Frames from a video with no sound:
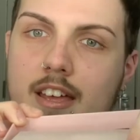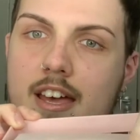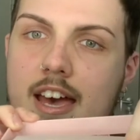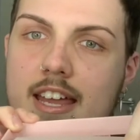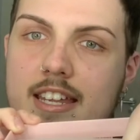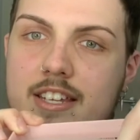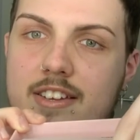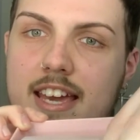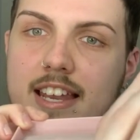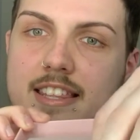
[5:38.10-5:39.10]
And then you
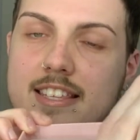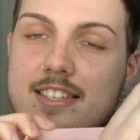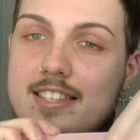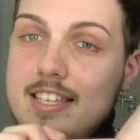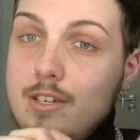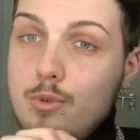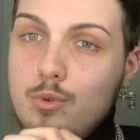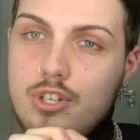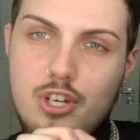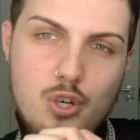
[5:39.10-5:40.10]
get like this
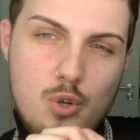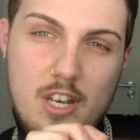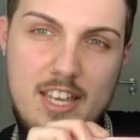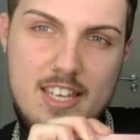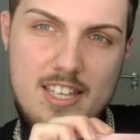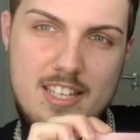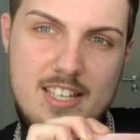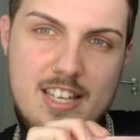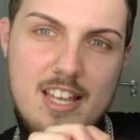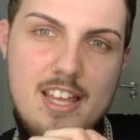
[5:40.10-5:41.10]
sealed, like,
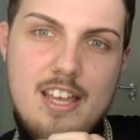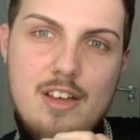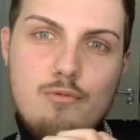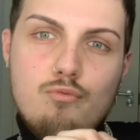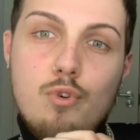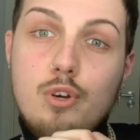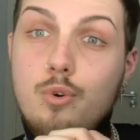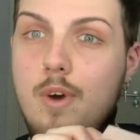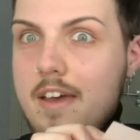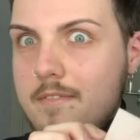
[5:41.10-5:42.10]

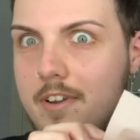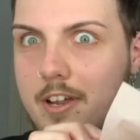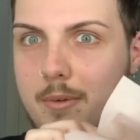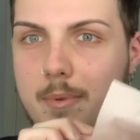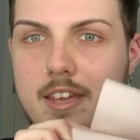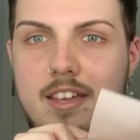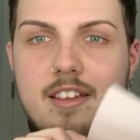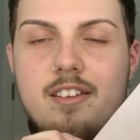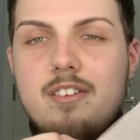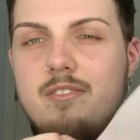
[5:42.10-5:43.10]
royal envelope here.
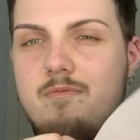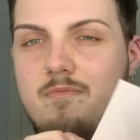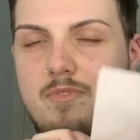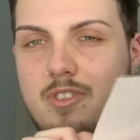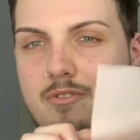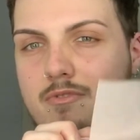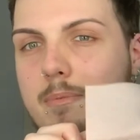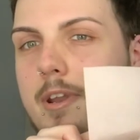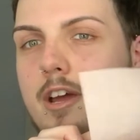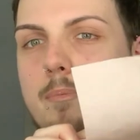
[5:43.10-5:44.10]

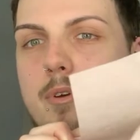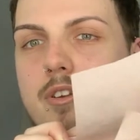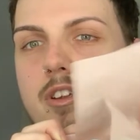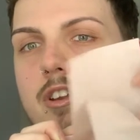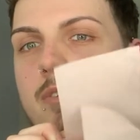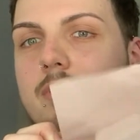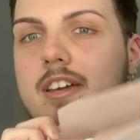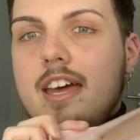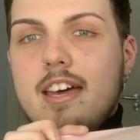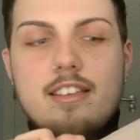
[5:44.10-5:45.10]
Just open, no one
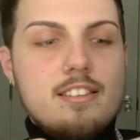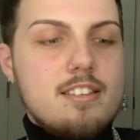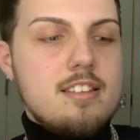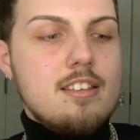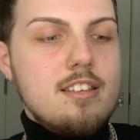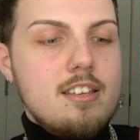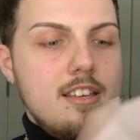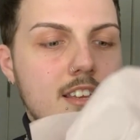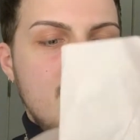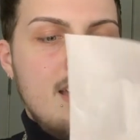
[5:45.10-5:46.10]
cares.
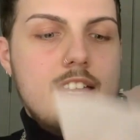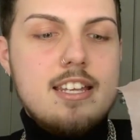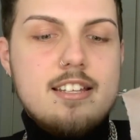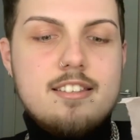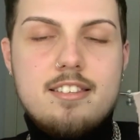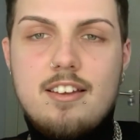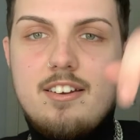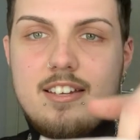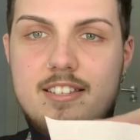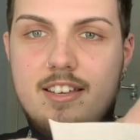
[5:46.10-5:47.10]
And
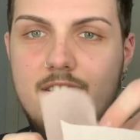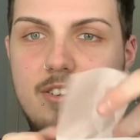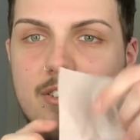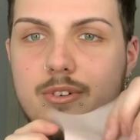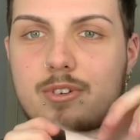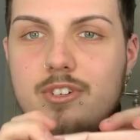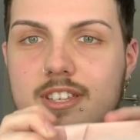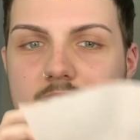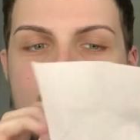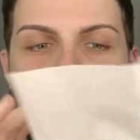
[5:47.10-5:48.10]
inside are your
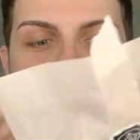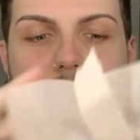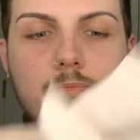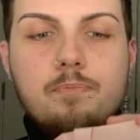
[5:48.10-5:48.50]
goodies.